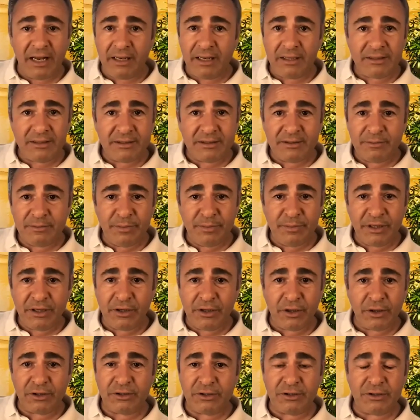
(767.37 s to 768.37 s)
else
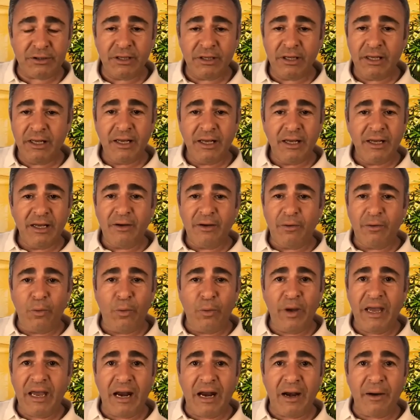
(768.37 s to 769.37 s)
because
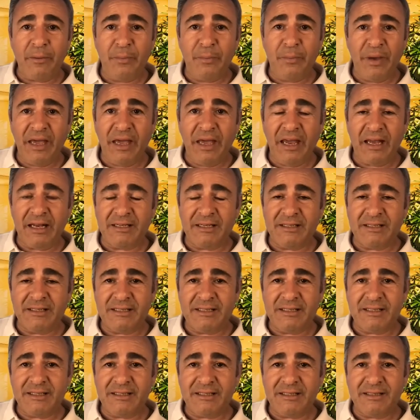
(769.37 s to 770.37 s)
we are
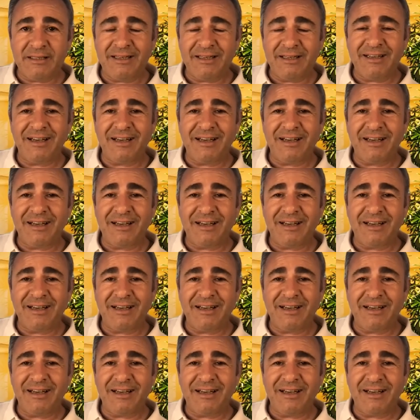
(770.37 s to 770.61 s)
beings